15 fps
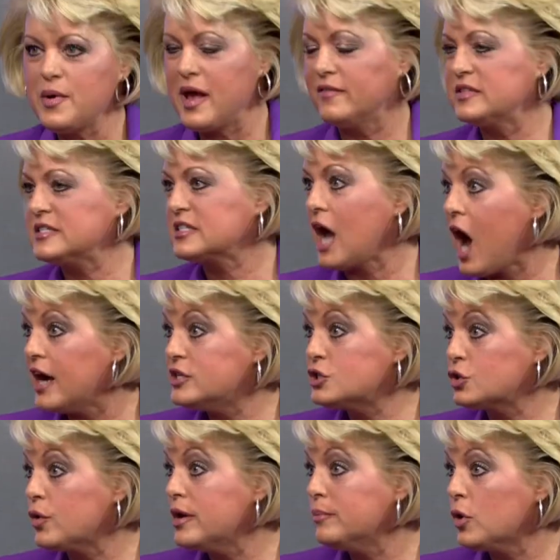we have Sky
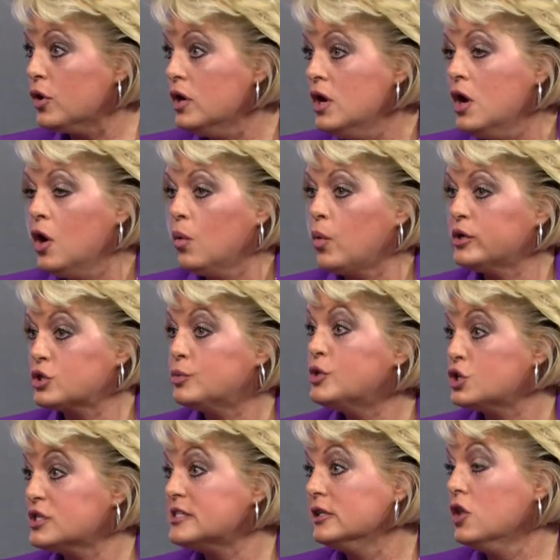Screamer, which we
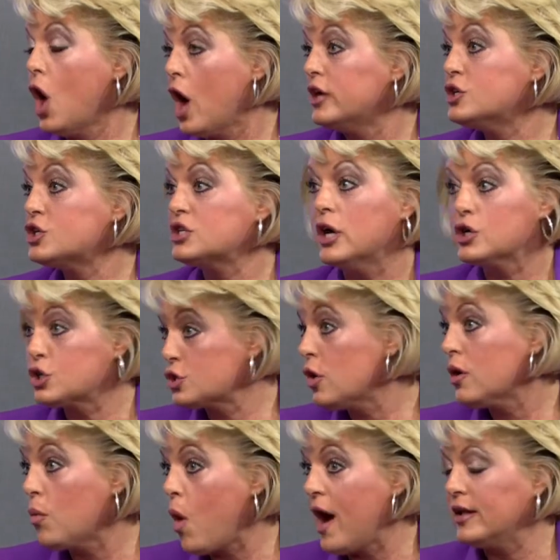just launched a
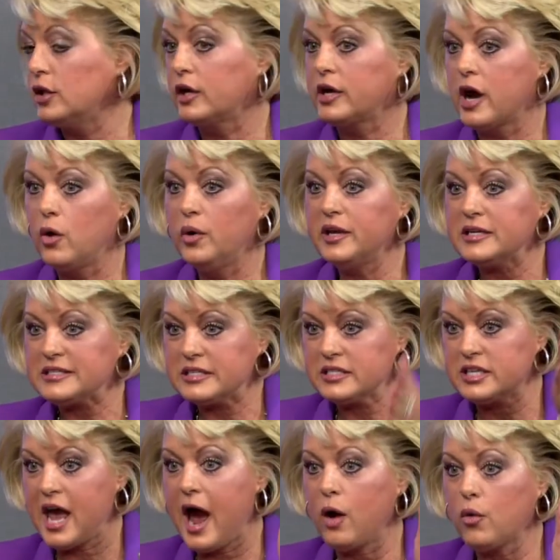short while ago, and uh -huh. it's a
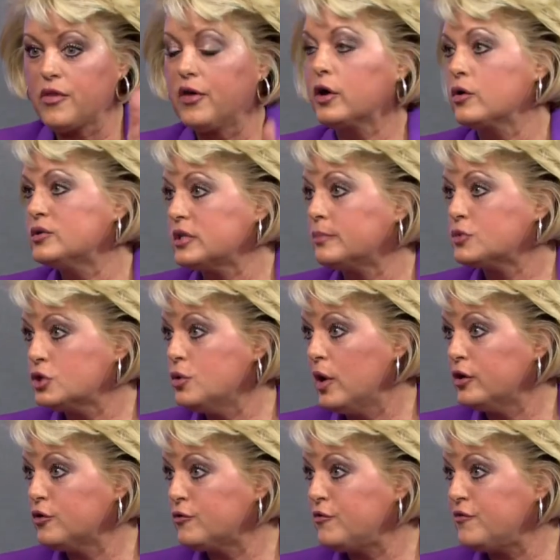uh-huh. tower that goes up
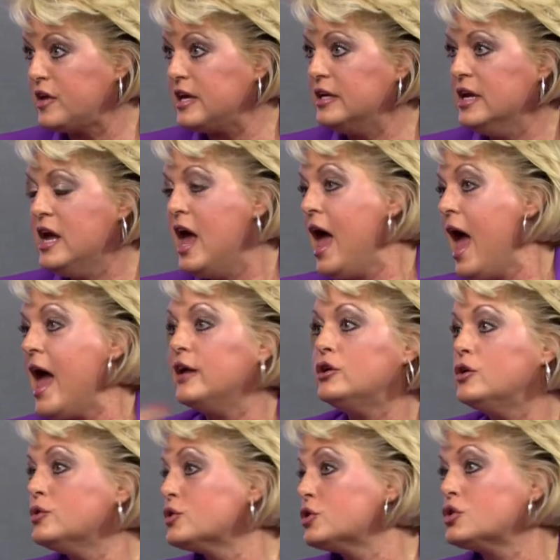200 feet, and
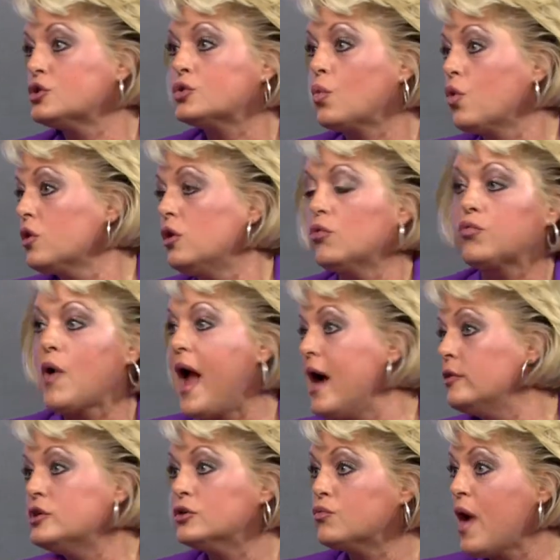you swirl
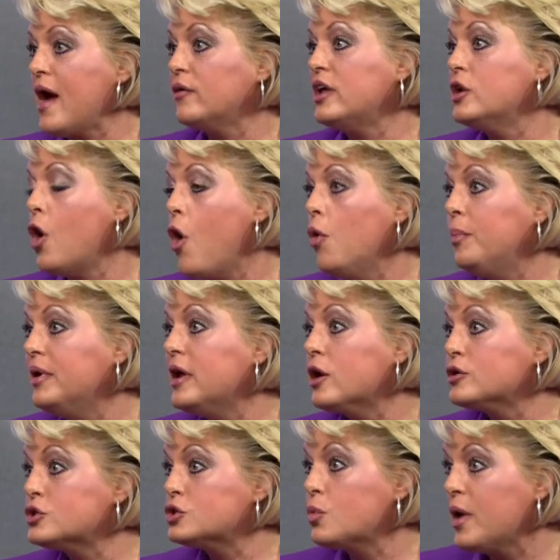round and round in open
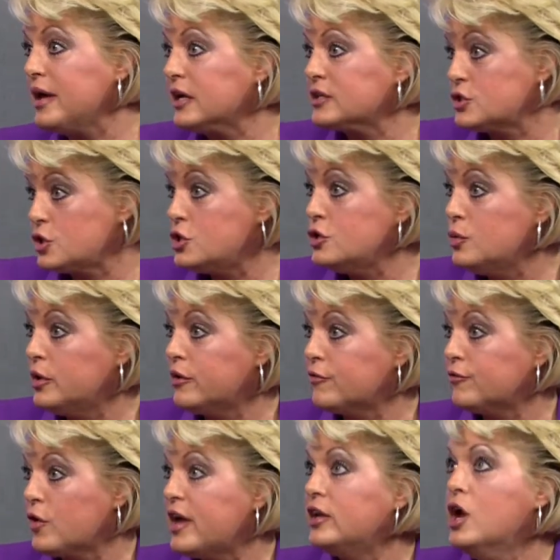air swings, you and a
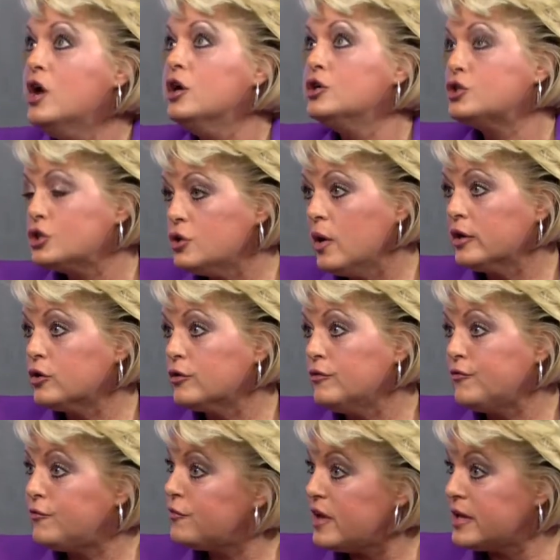friend,
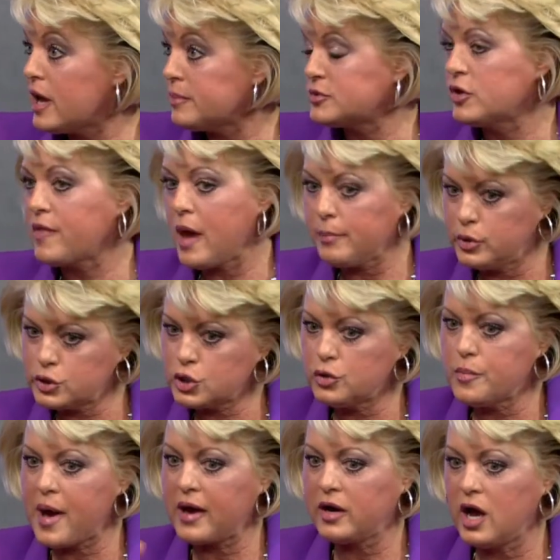200 feet up. So that puts you
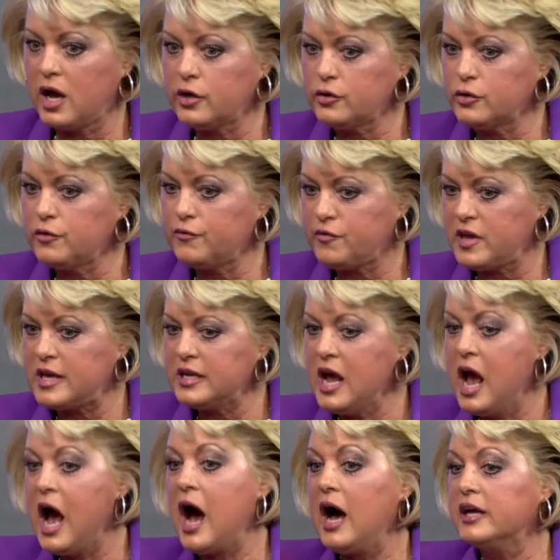about 100 feet
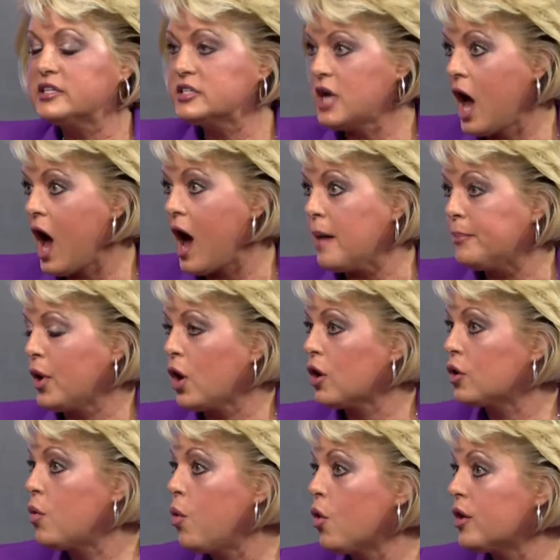atop
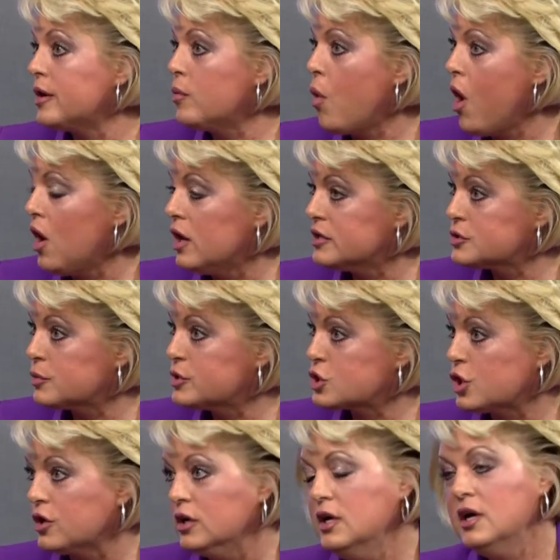our quarry walls, which
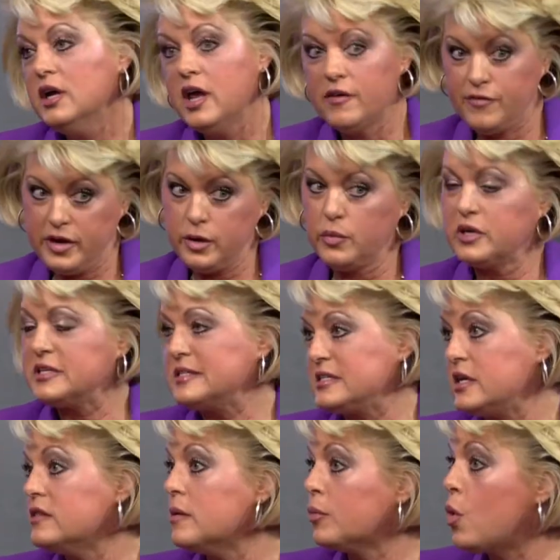are, if anyone has
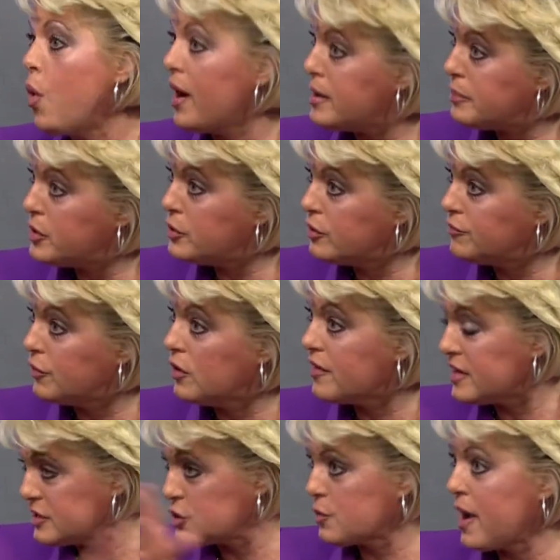seen them, quite beautiful.
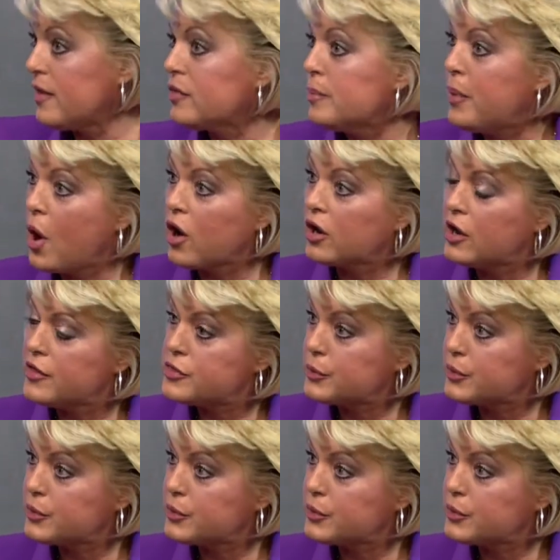They surround the park on